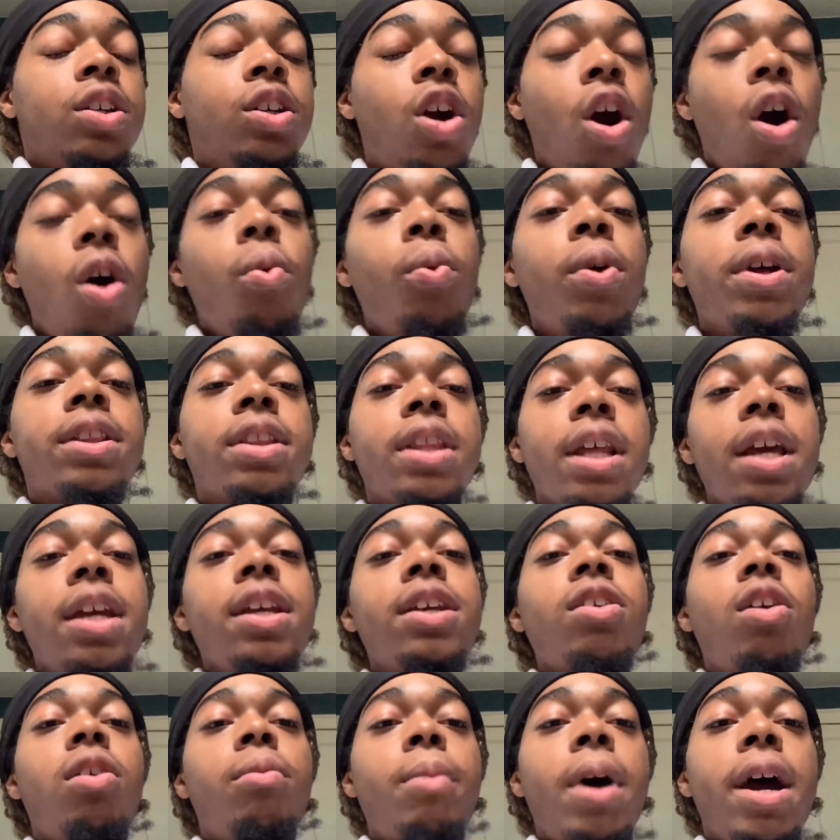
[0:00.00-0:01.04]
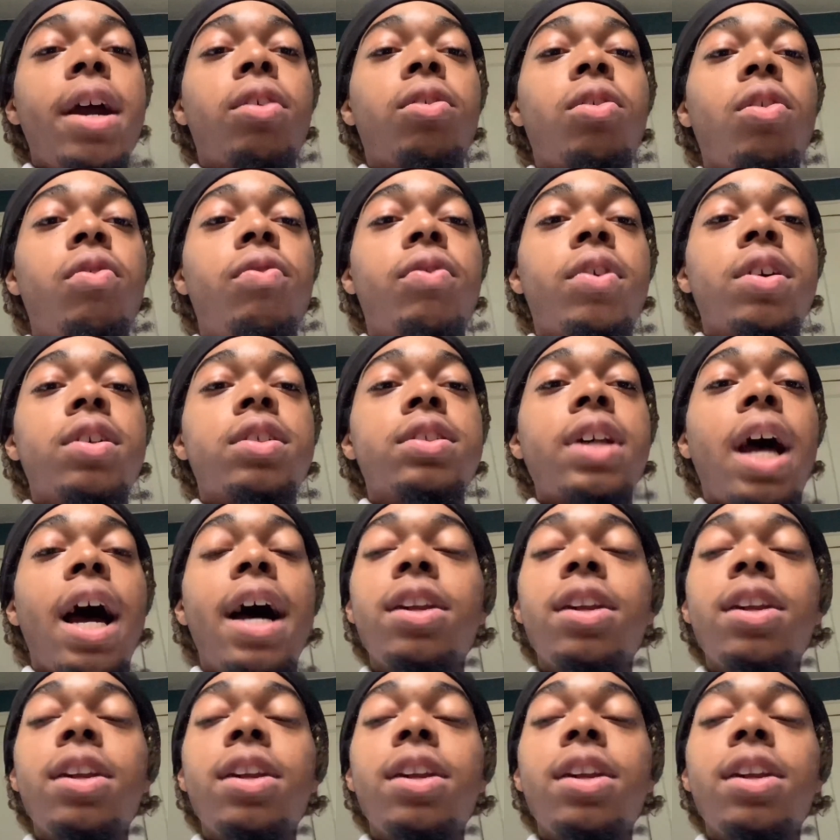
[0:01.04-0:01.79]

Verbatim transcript: go within your microverse.